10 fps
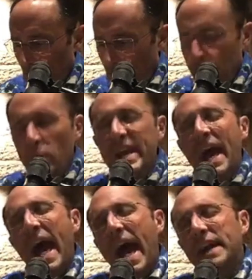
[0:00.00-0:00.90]
When
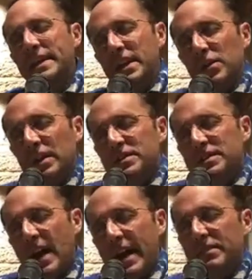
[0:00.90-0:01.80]
we act, here, let's
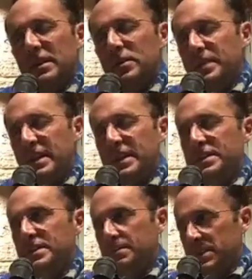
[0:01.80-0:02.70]
dive a little bit
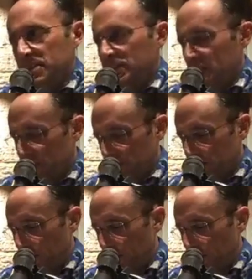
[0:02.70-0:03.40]
into mysticism.